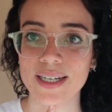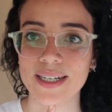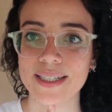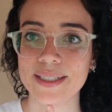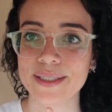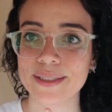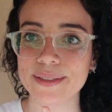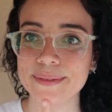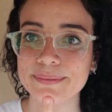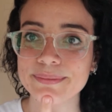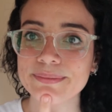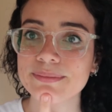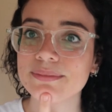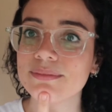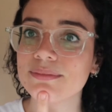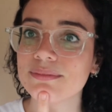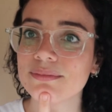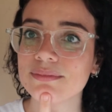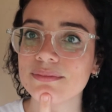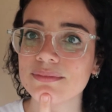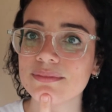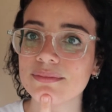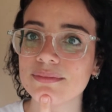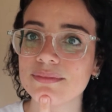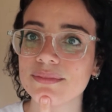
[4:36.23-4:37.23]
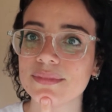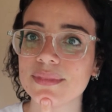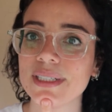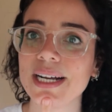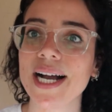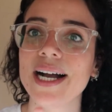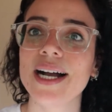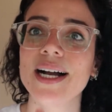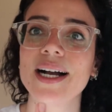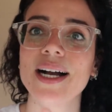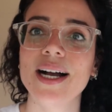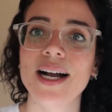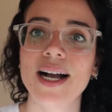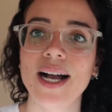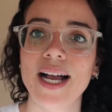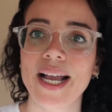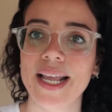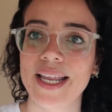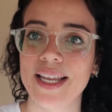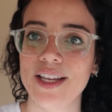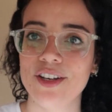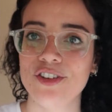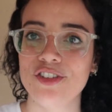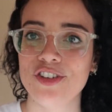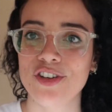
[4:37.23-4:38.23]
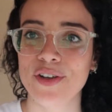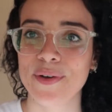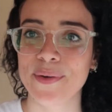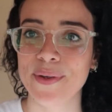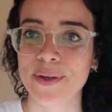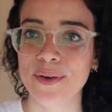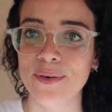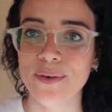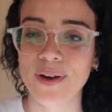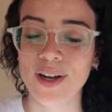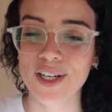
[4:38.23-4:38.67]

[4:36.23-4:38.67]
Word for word: I can show you